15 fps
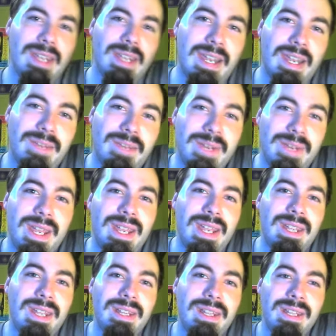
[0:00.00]

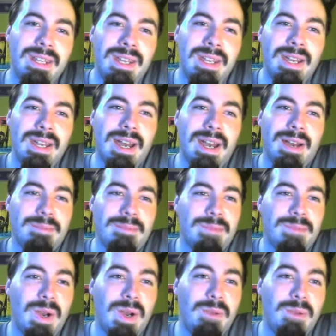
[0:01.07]
Anyway,
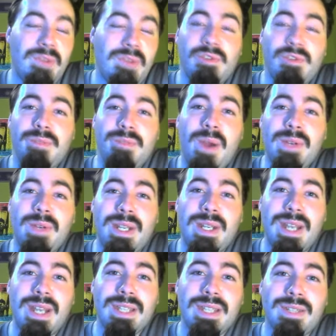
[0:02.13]
um, hope every
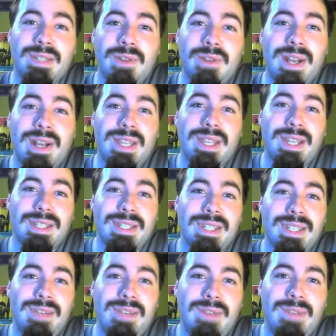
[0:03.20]
pony has a great
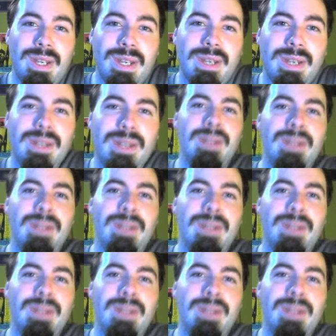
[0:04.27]
Thanksgiving.